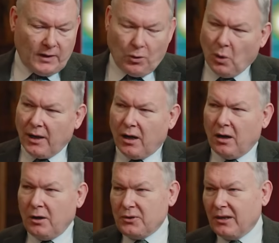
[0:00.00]
White
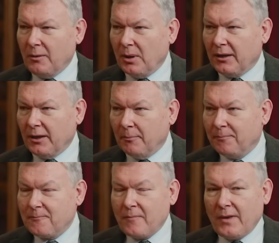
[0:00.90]
Hart Hotel in Buckingham
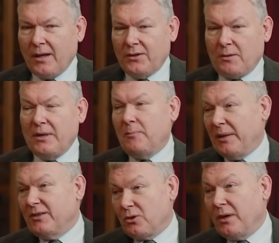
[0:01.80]
to meet
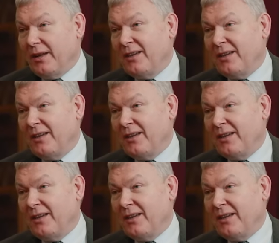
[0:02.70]
Peter Twin.